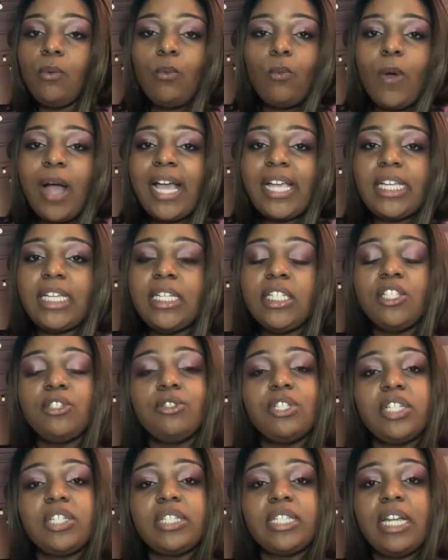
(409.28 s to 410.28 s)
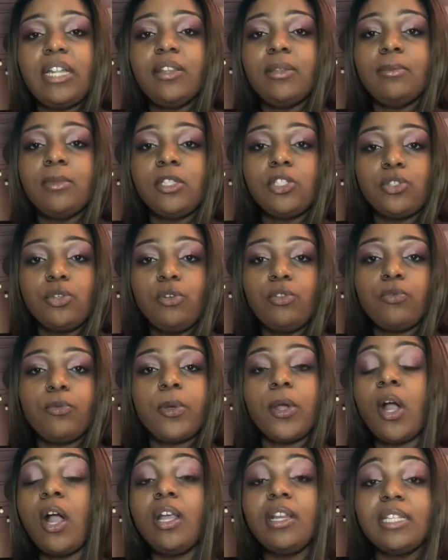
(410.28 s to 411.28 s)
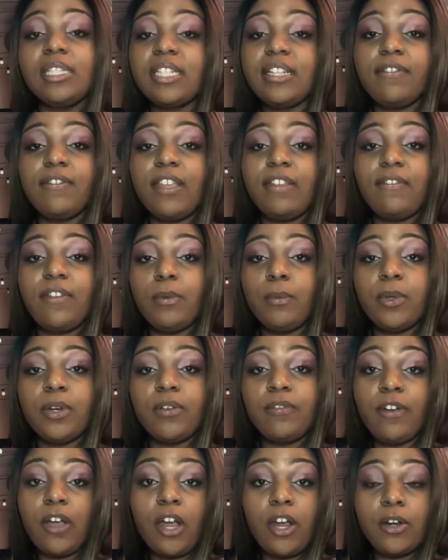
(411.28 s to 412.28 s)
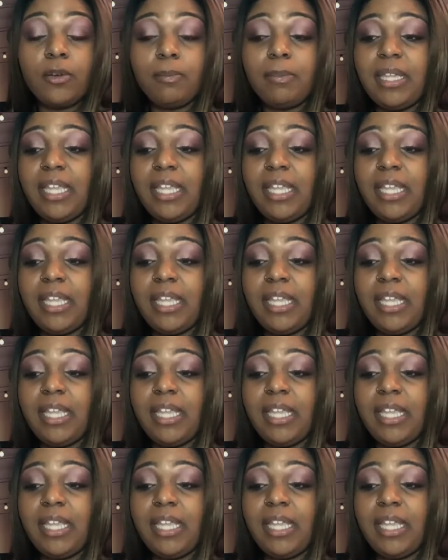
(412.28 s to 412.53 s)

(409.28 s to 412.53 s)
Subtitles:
Why couldn't you just tell them the truth, regardless of if it would have hurt?